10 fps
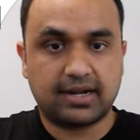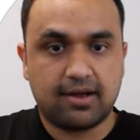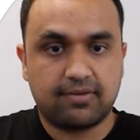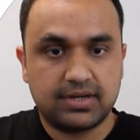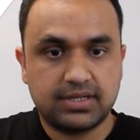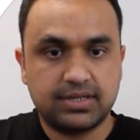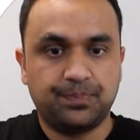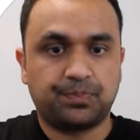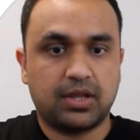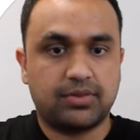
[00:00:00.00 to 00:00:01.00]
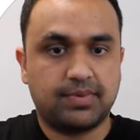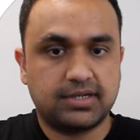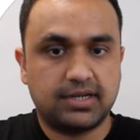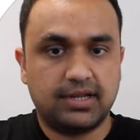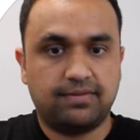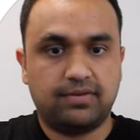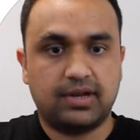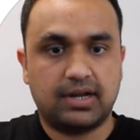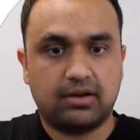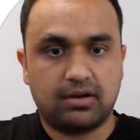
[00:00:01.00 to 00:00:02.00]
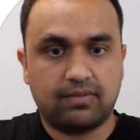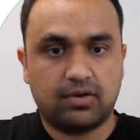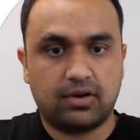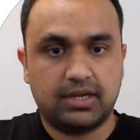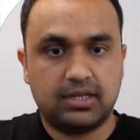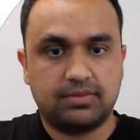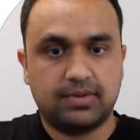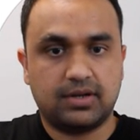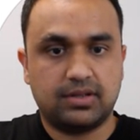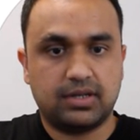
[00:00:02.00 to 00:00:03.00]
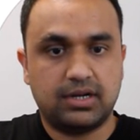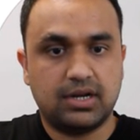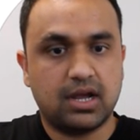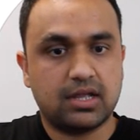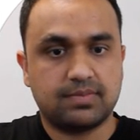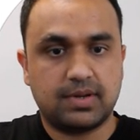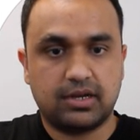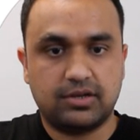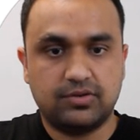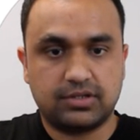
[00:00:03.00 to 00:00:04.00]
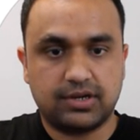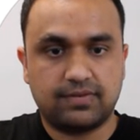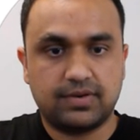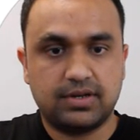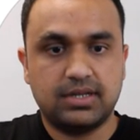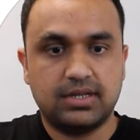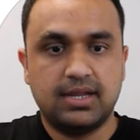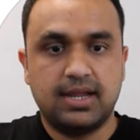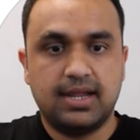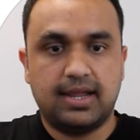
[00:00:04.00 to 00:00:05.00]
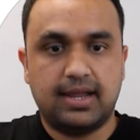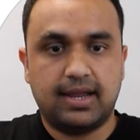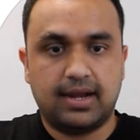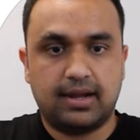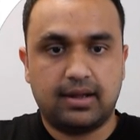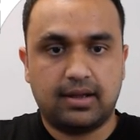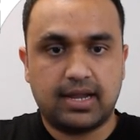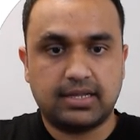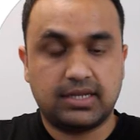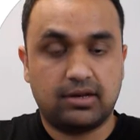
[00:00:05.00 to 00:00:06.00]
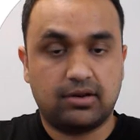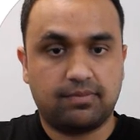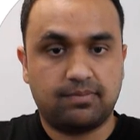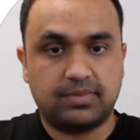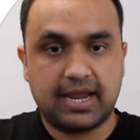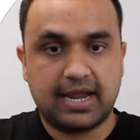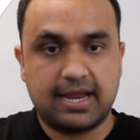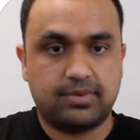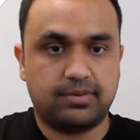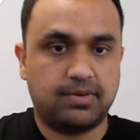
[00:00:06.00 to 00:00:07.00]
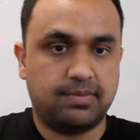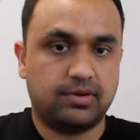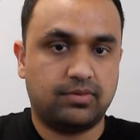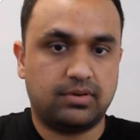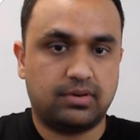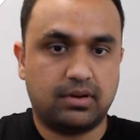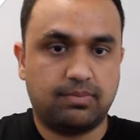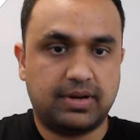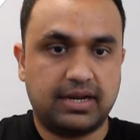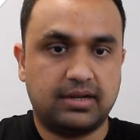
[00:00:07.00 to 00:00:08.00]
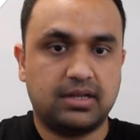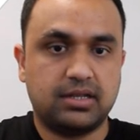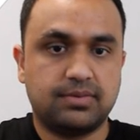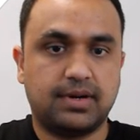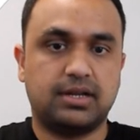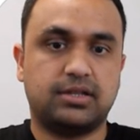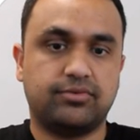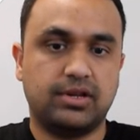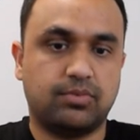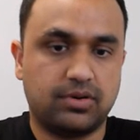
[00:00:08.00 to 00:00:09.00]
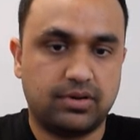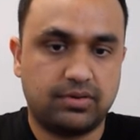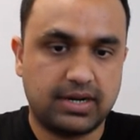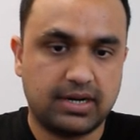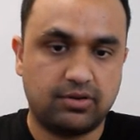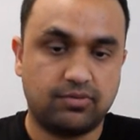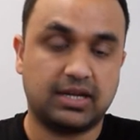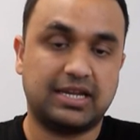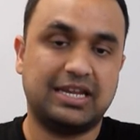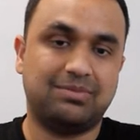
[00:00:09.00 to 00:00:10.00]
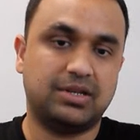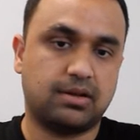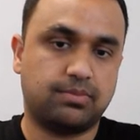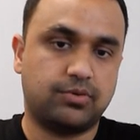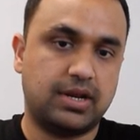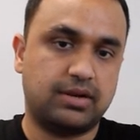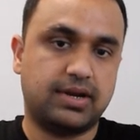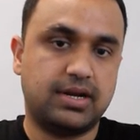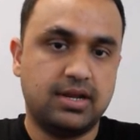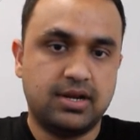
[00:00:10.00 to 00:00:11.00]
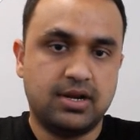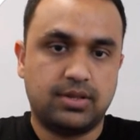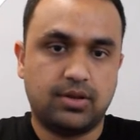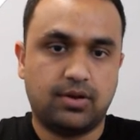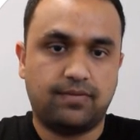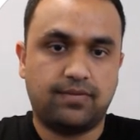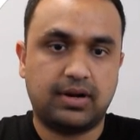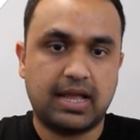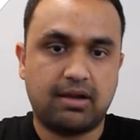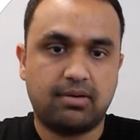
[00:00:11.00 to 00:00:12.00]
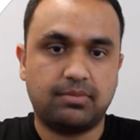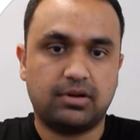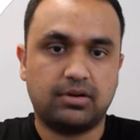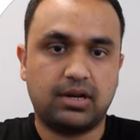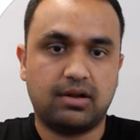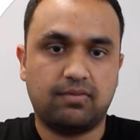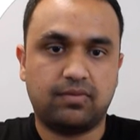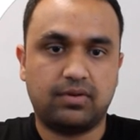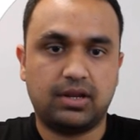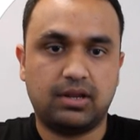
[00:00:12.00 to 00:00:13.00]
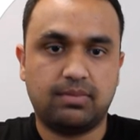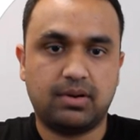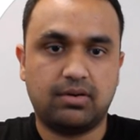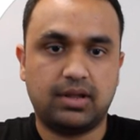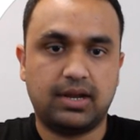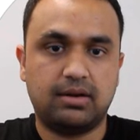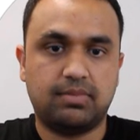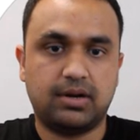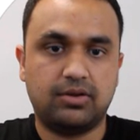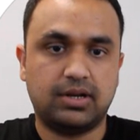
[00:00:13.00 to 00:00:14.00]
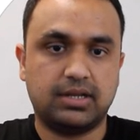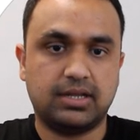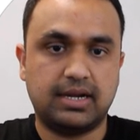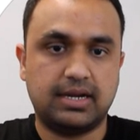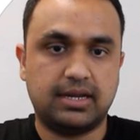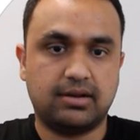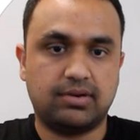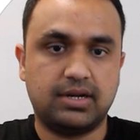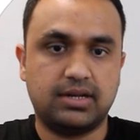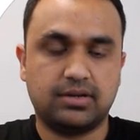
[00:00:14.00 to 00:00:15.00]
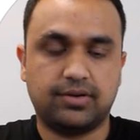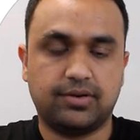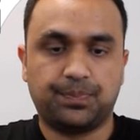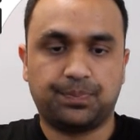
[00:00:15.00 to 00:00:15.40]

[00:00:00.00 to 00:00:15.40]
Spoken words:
hours, especially if you get a lot of walk-ins, because it does make a huge difference. And I see a lot of times people don't update this, but it's really important, right? And you want to keep this up to date, right? So for now, I'm not gonna worry about it, but you get the idea, right? So